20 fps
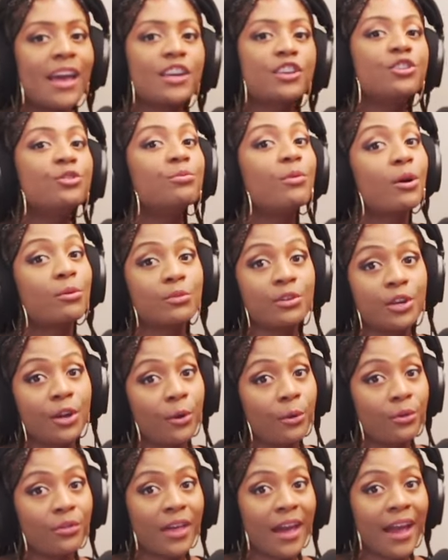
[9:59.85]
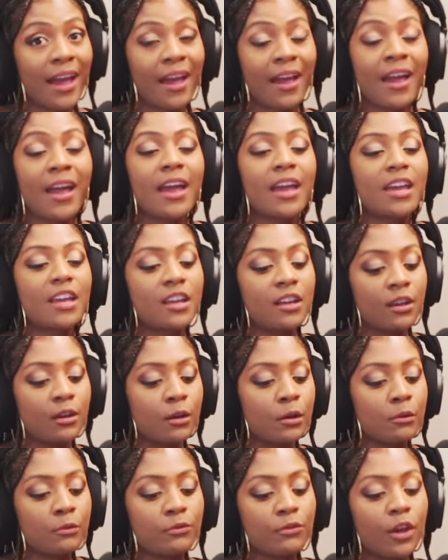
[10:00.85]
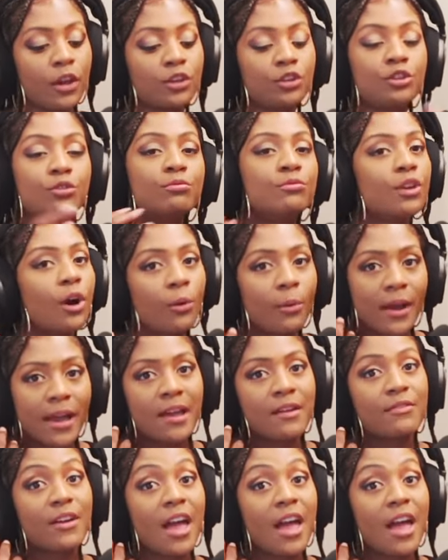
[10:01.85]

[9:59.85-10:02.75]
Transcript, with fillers: You won't know that if you don't have